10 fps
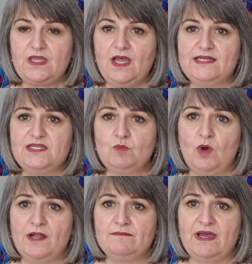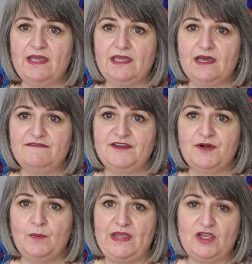I didn't want my uh,
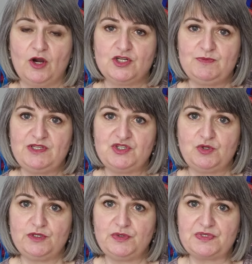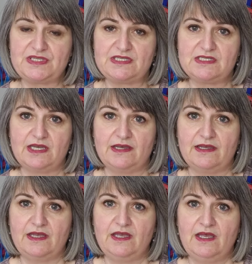fingering weight yarn to be too loose. This is a,
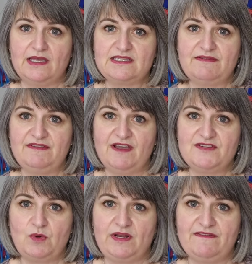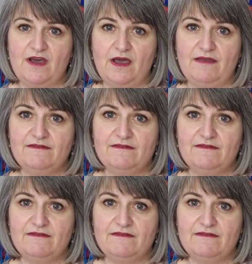a 75-25